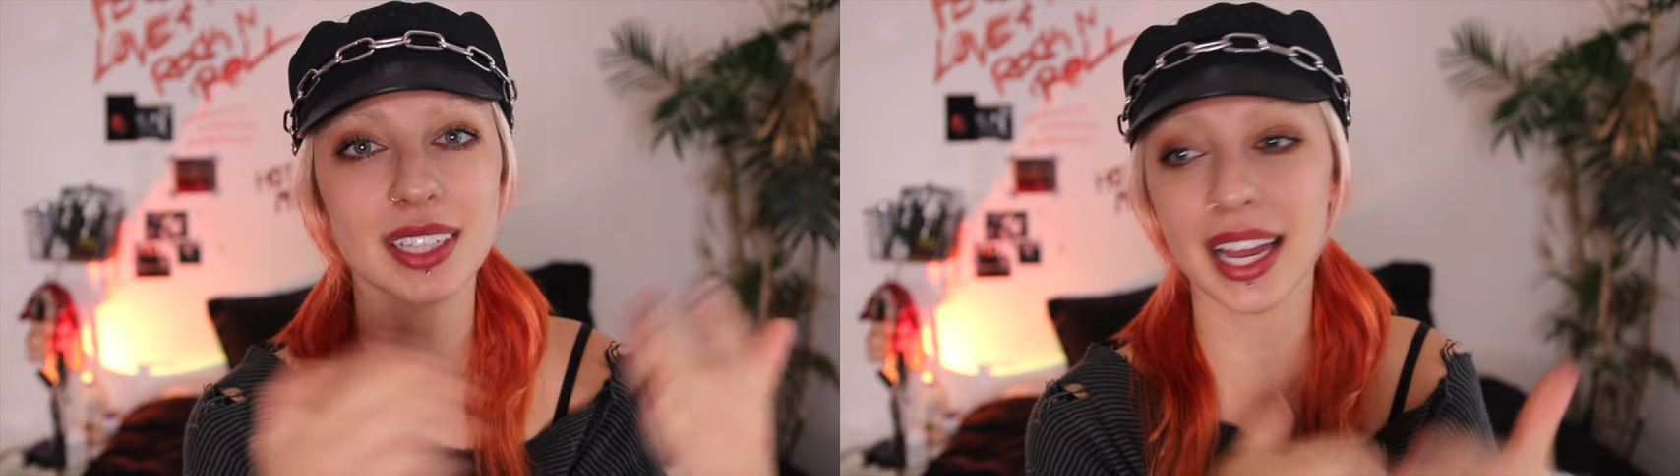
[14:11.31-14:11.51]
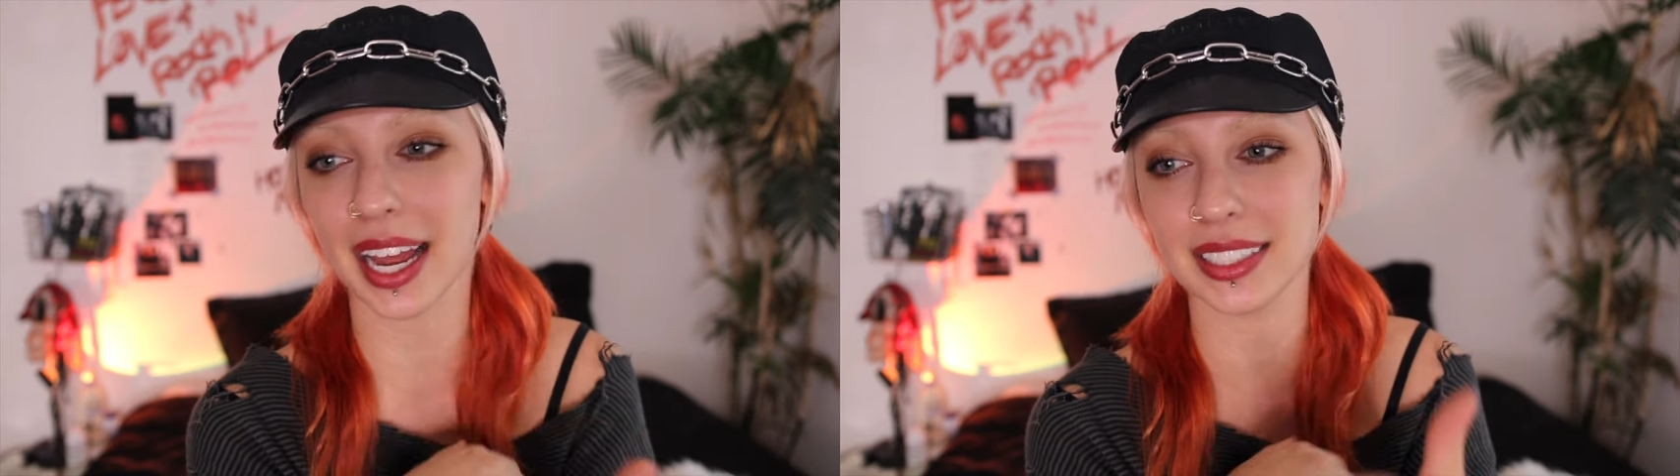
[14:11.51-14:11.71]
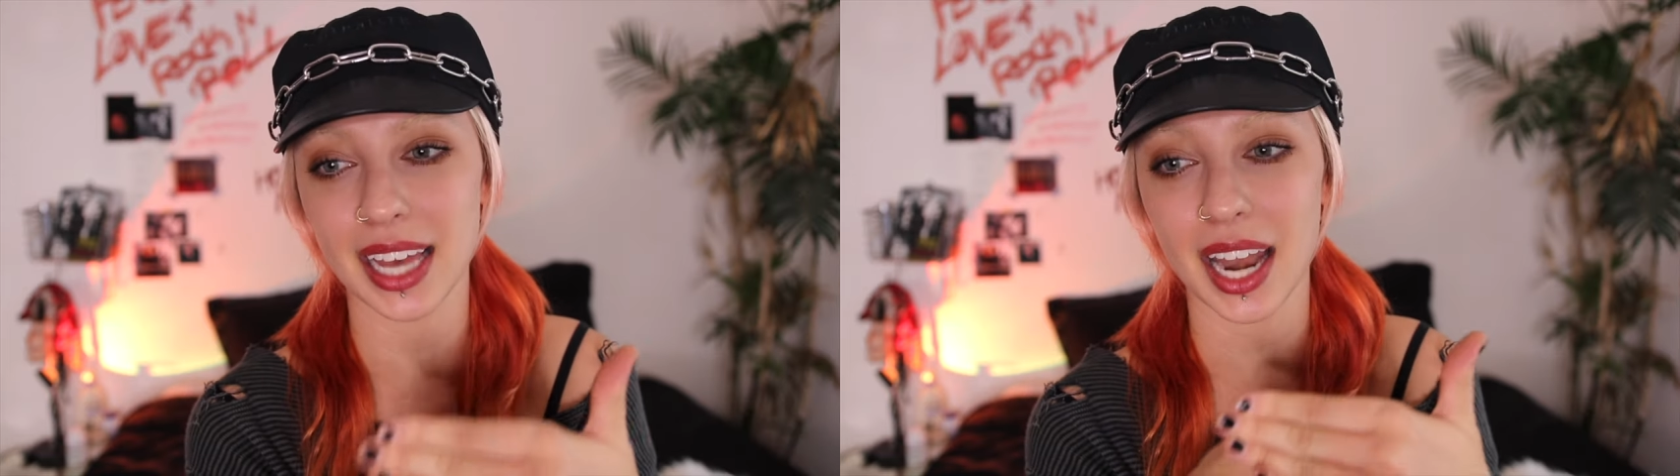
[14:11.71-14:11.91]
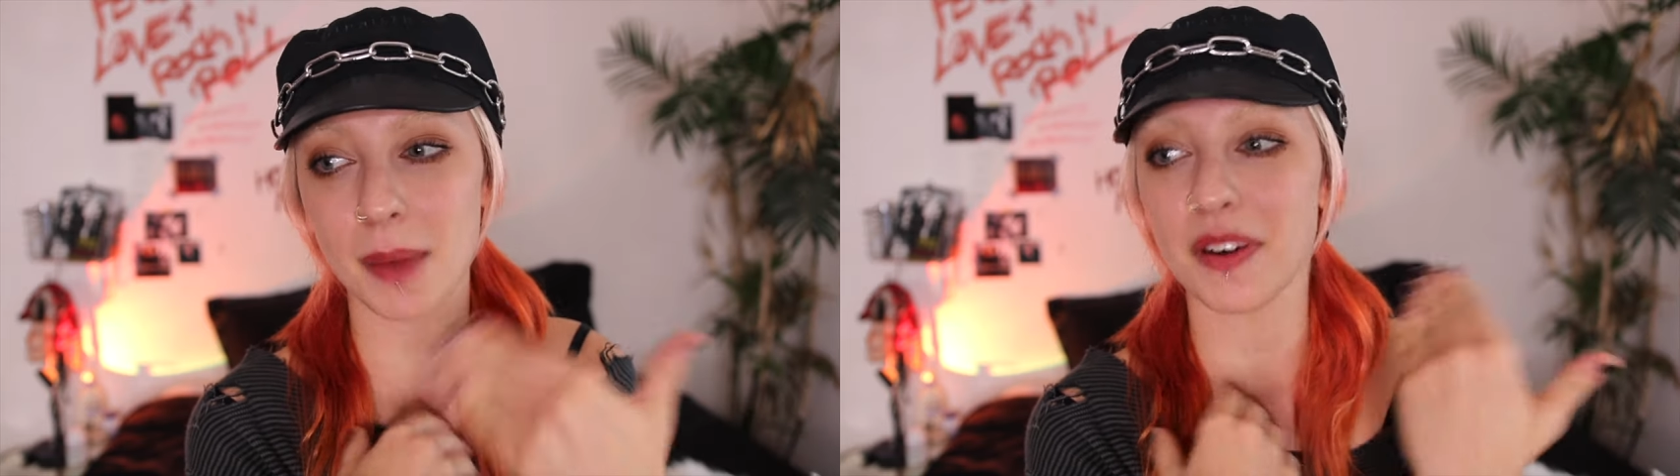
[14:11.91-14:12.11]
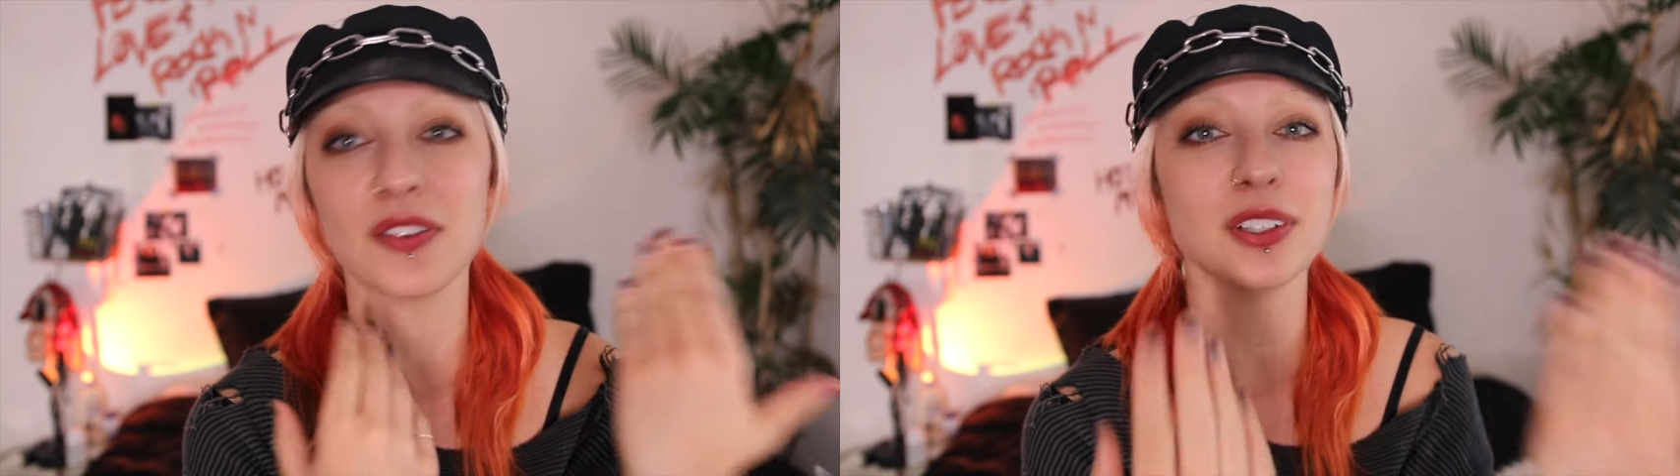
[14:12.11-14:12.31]
Like I said,
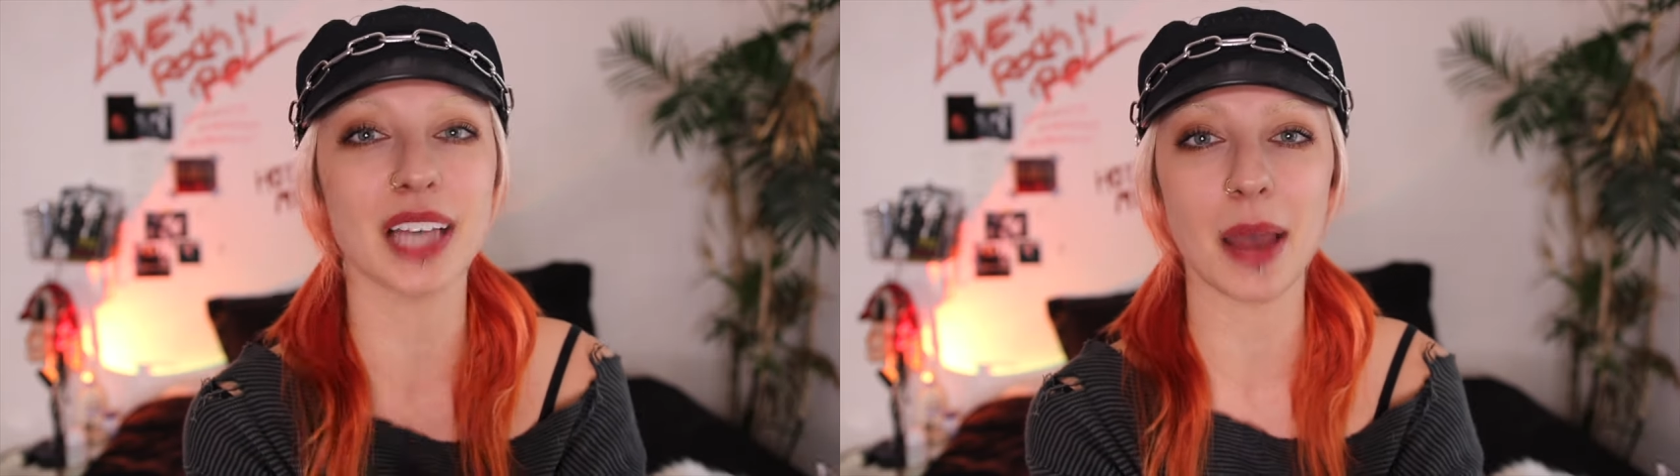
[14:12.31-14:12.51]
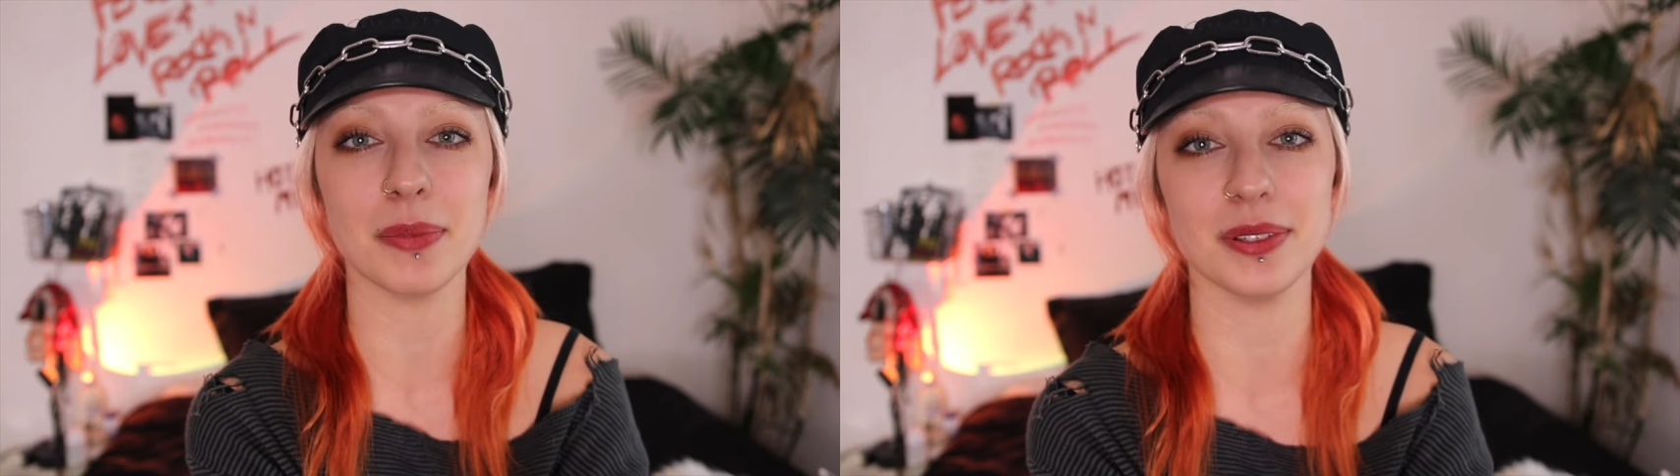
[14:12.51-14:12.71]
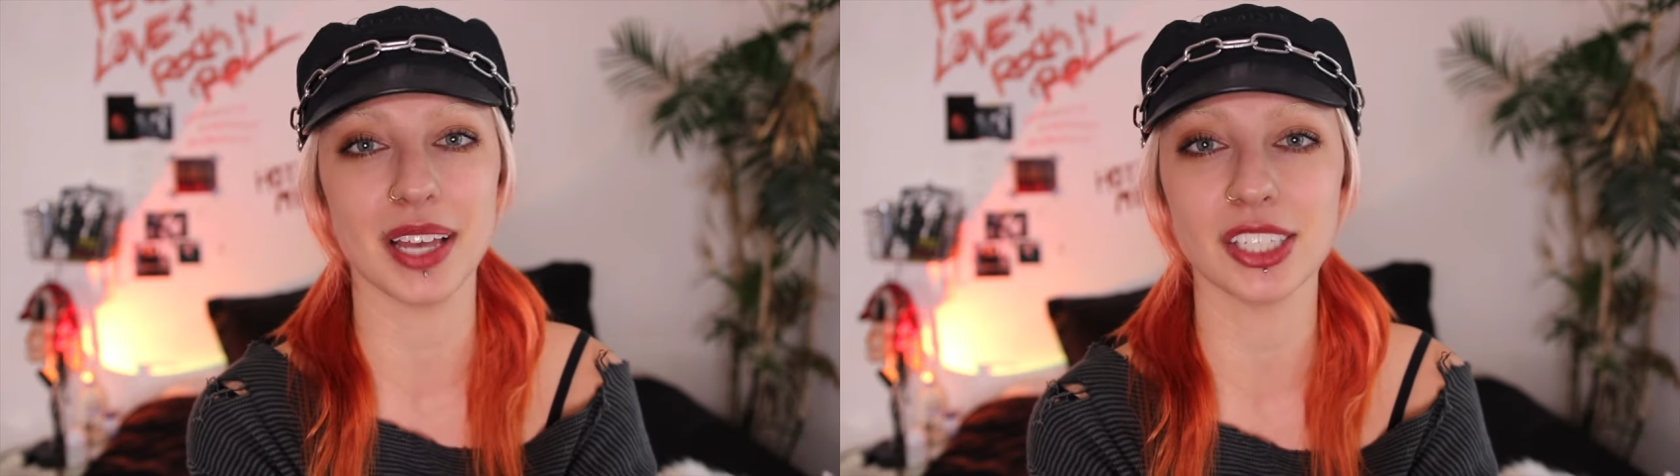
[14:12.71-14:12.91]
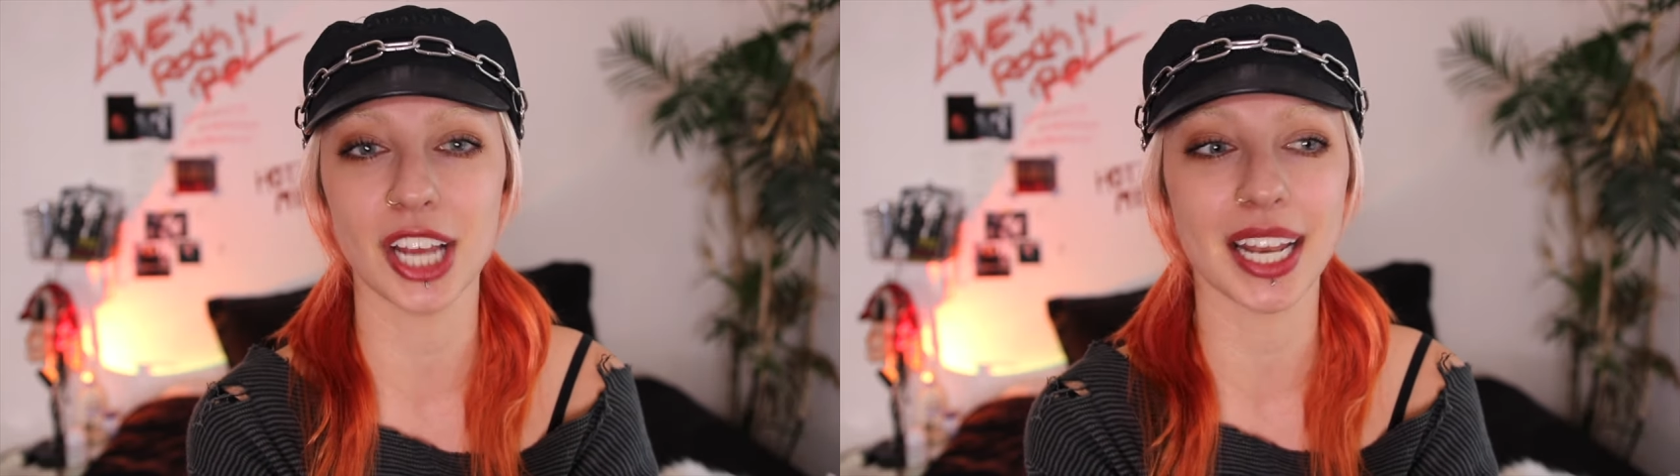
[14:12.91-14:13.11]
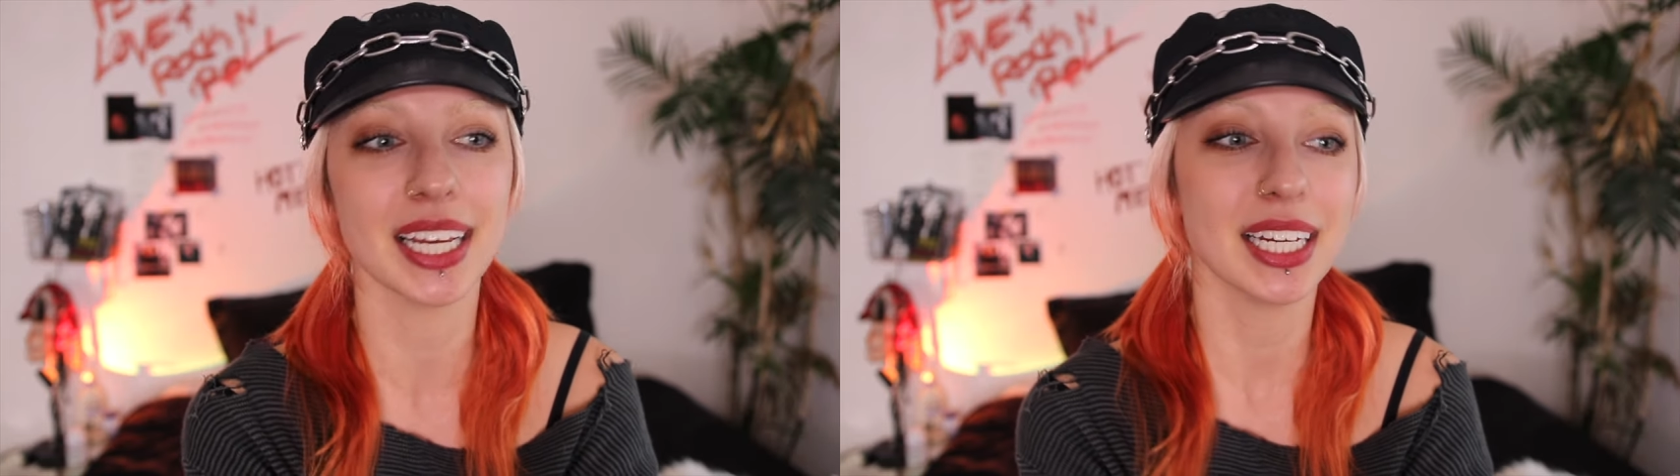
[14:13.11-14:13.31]
I'm a full-time
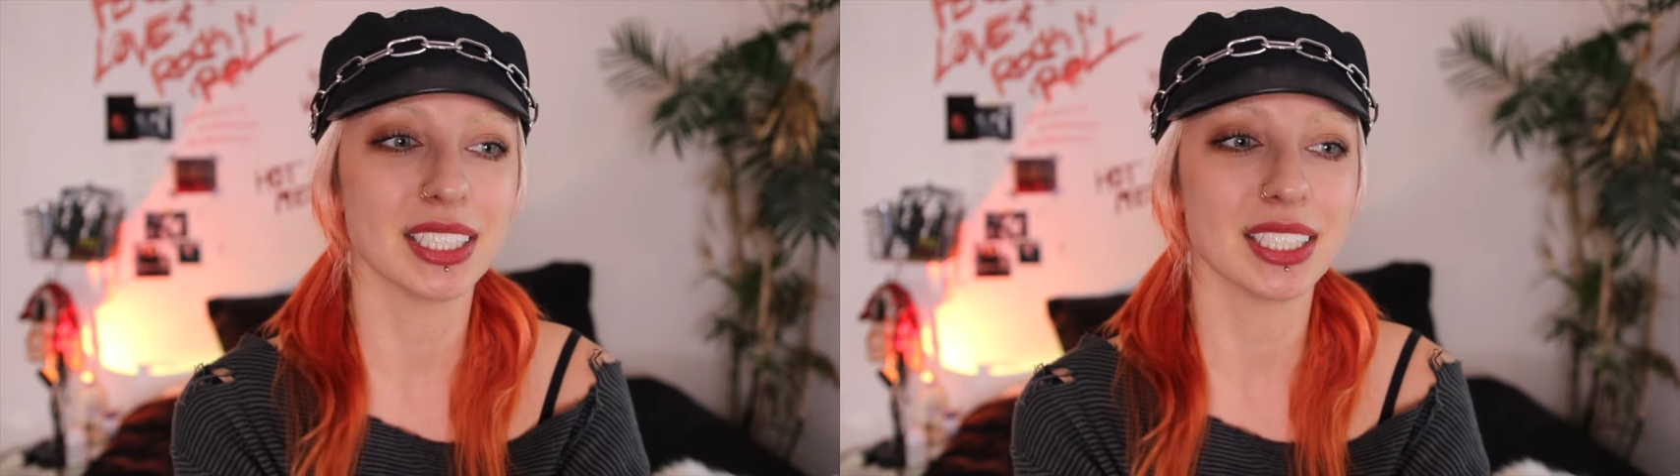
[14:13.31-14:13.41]
musician,